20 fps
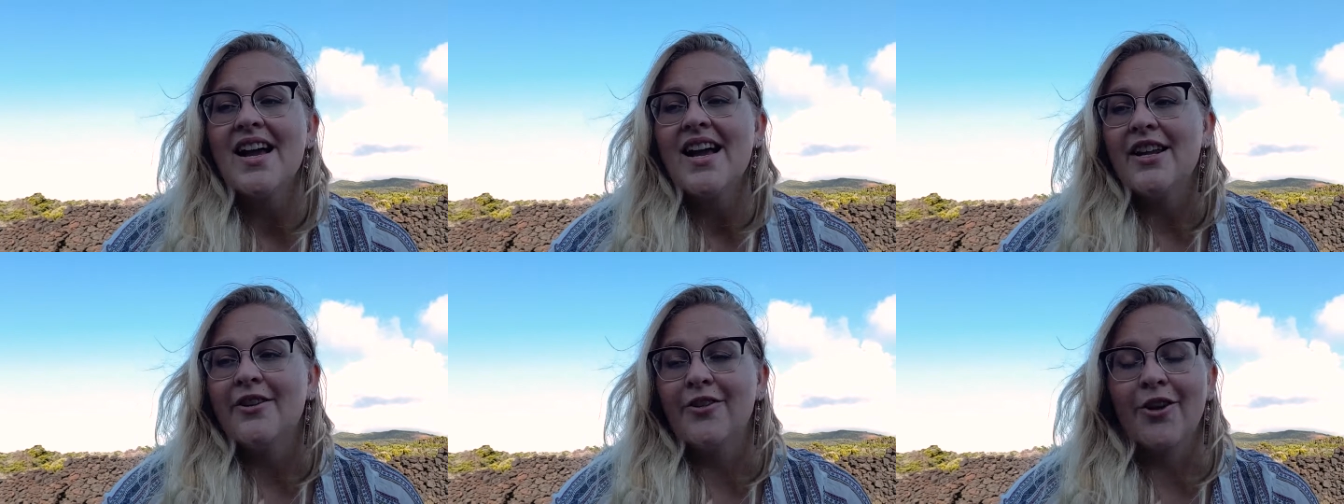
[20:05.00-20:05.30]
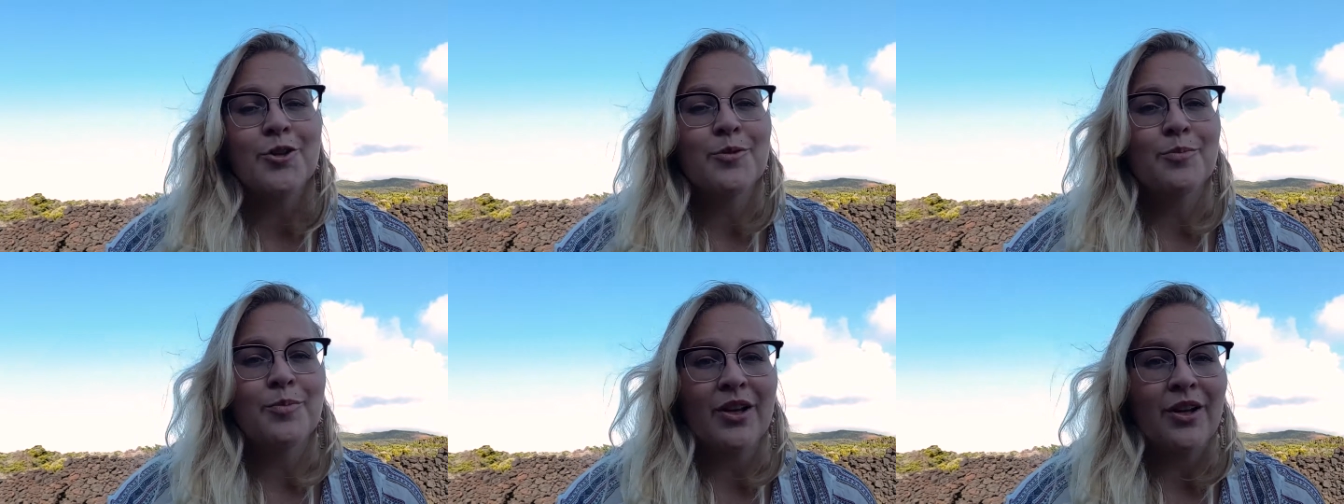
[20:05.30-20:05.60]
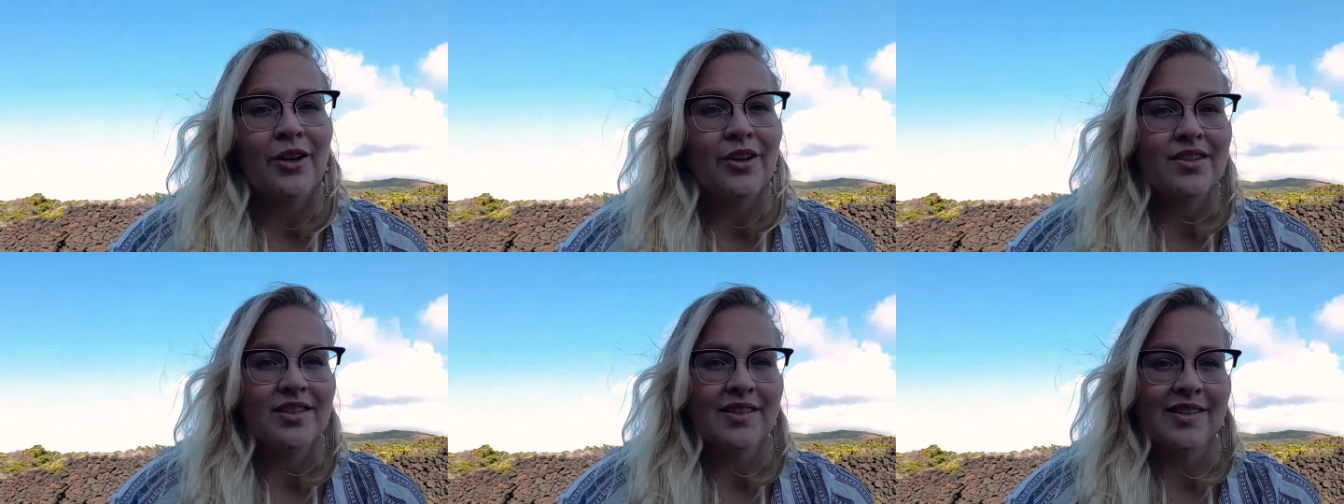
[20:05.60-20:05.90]
Not
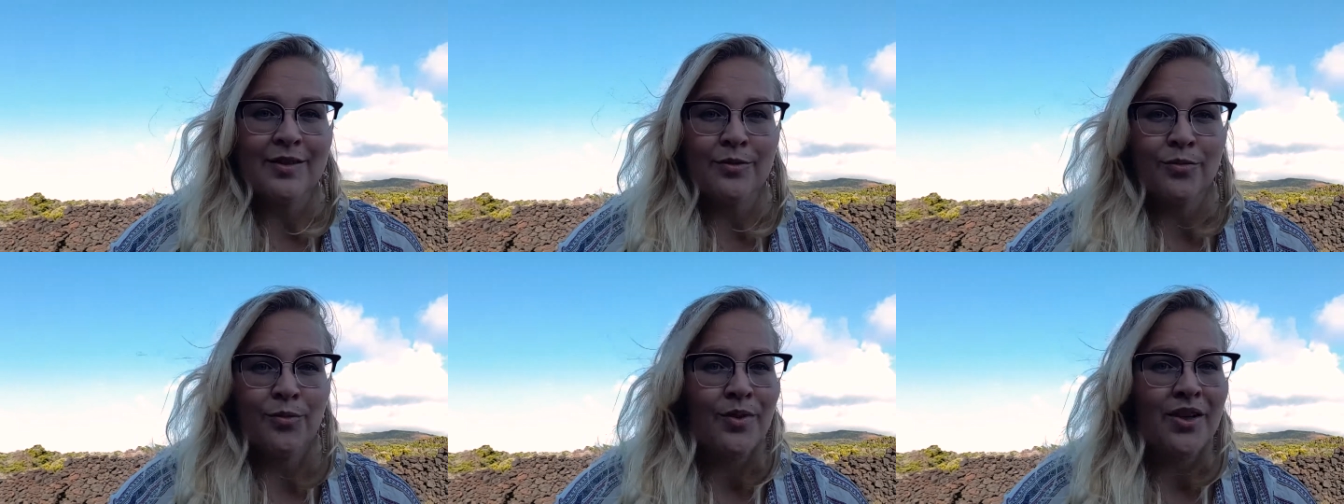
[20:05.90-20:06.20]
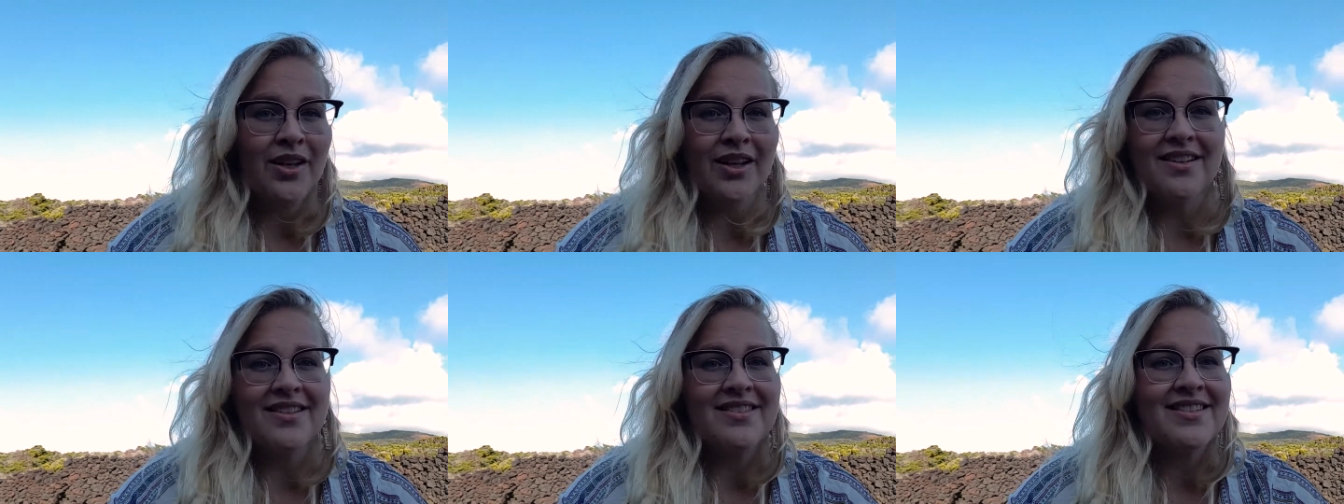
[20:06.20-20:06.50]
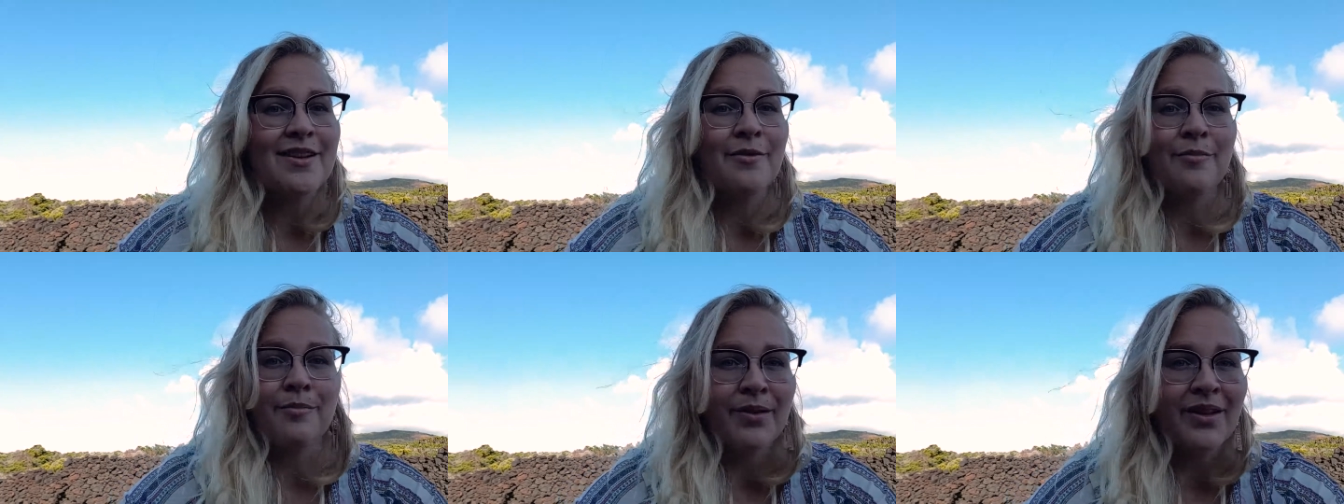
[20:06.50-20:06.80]
because we
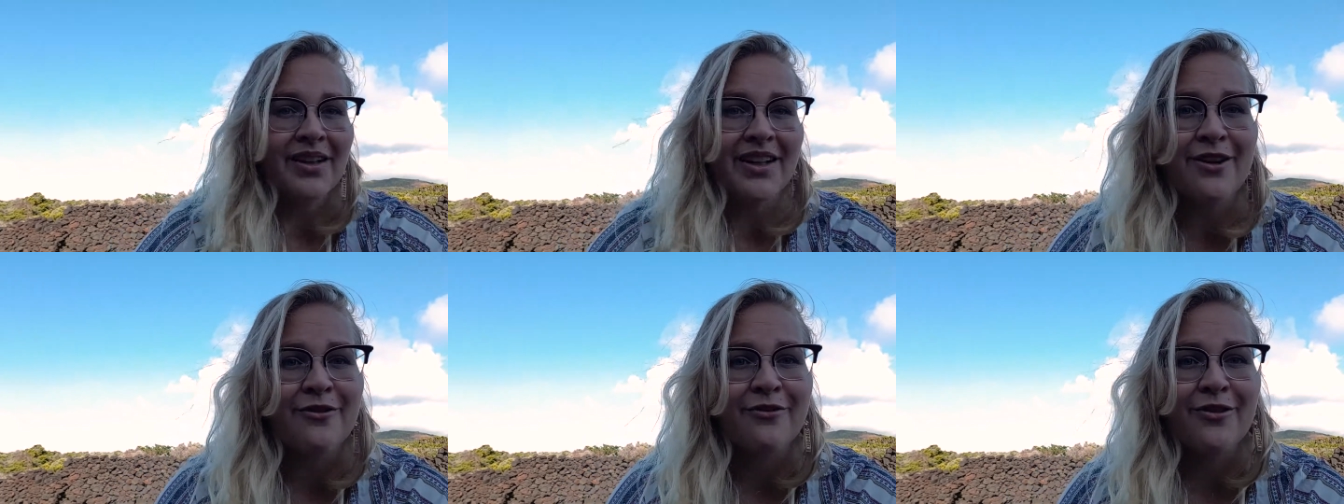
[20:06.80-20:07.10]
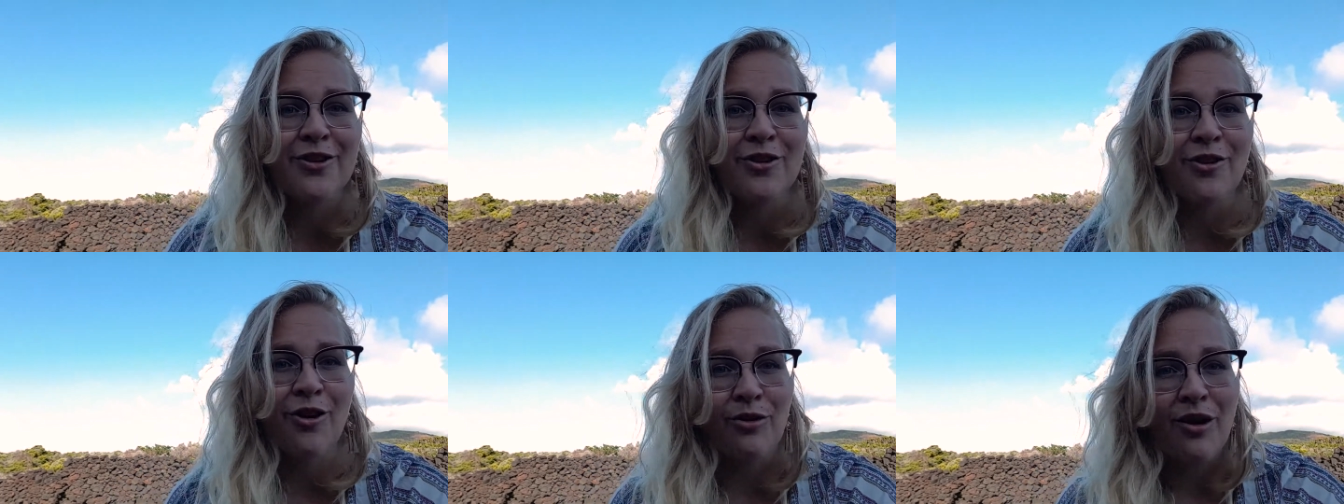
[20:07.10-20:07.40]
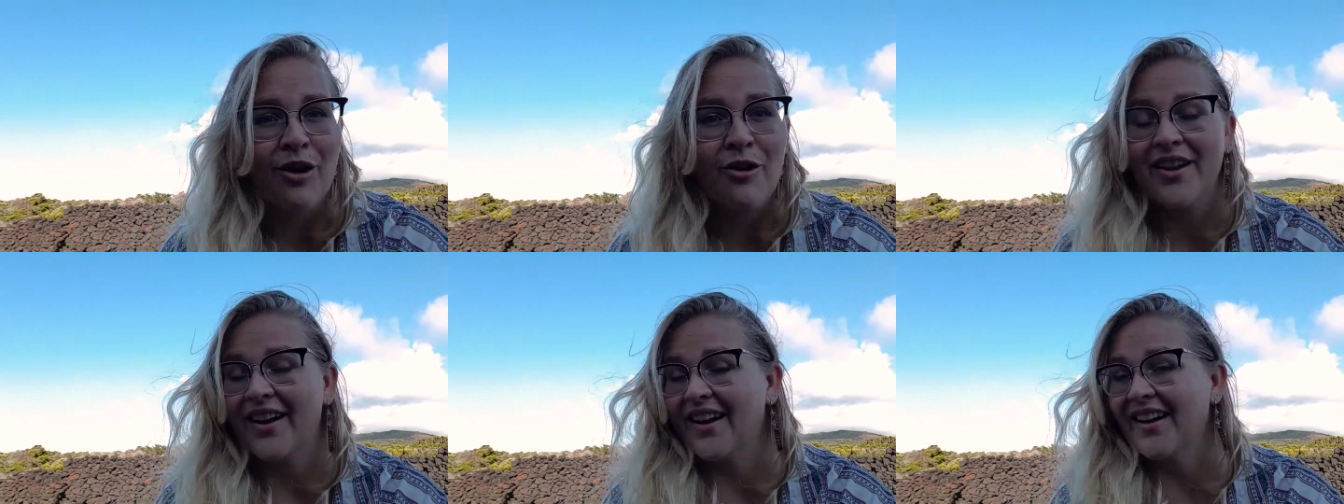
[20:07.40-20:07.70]
didn't believe in
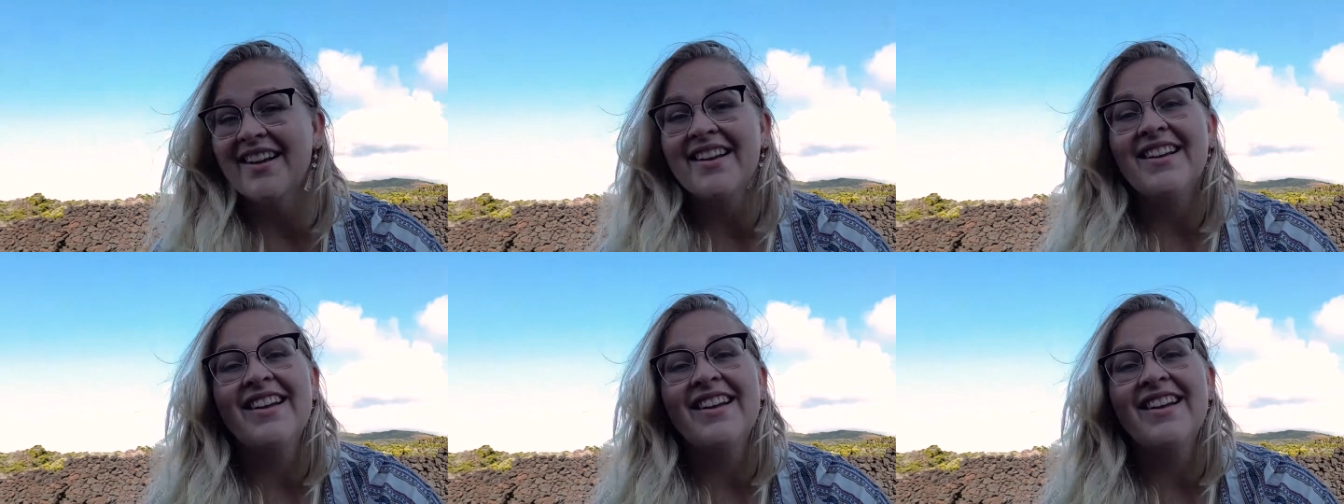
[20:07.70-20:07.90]
corona,